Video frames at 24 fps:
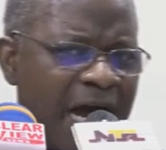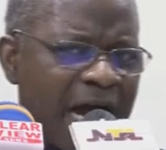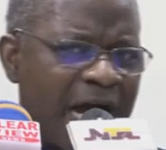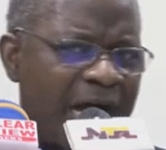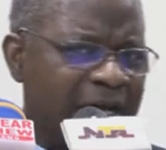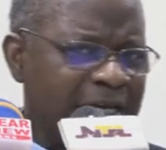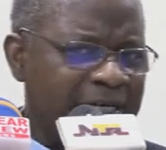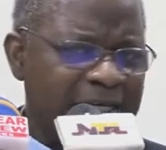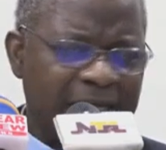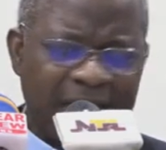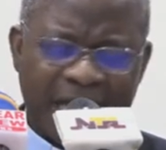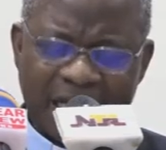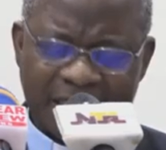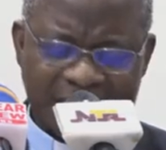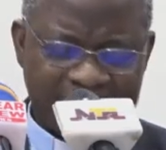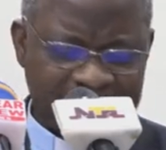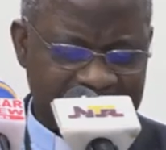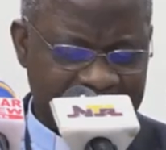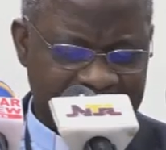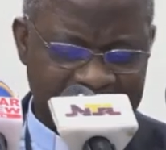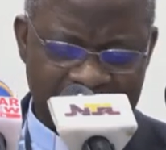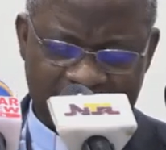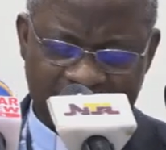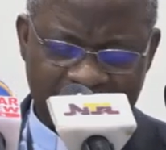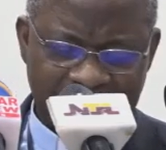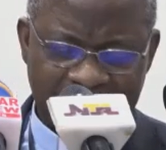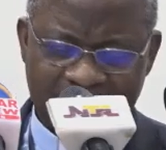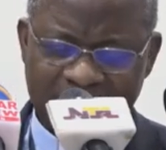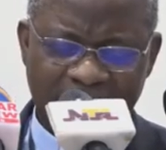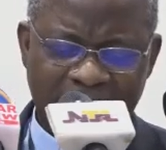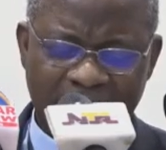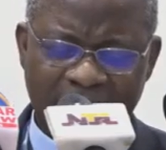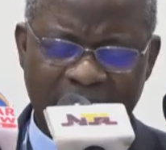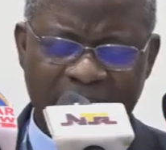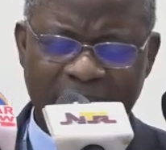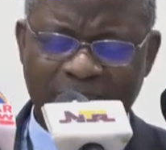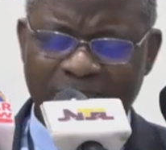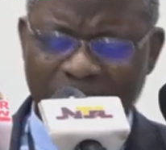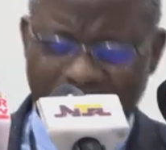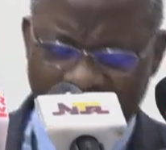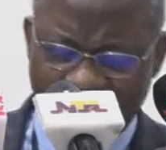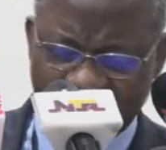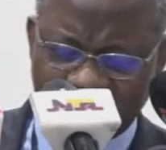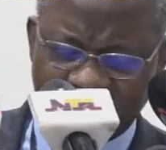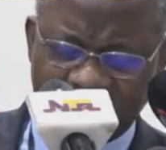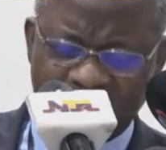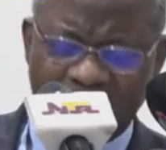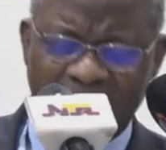in the last 63 years,
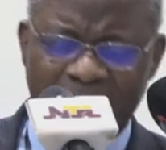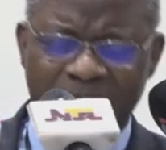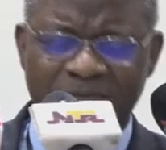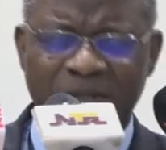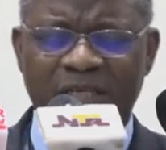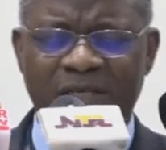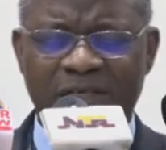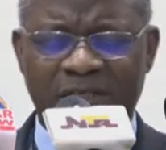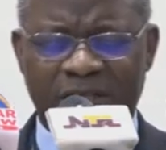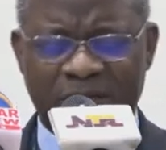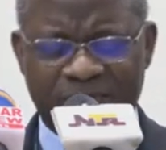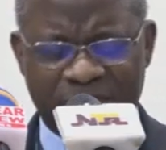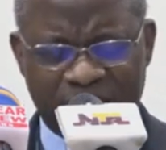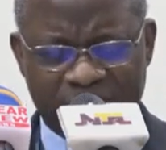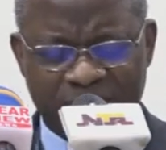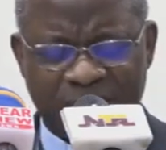but let me limit